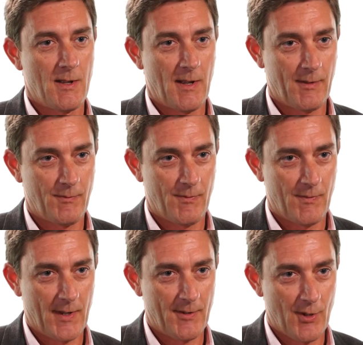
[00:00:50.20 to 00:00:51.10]

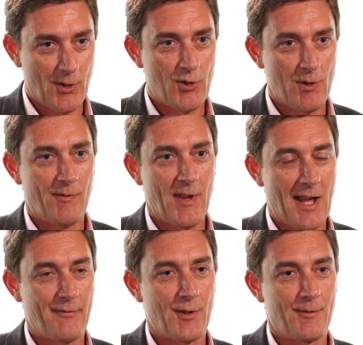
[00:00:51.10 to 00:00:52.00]
I'd urge you, if you
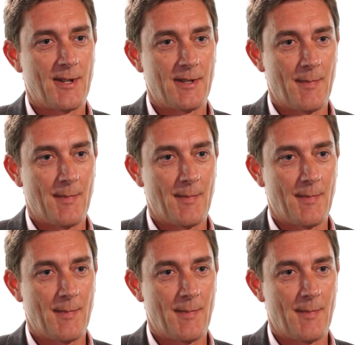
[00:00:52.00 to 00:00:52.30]
haven't already,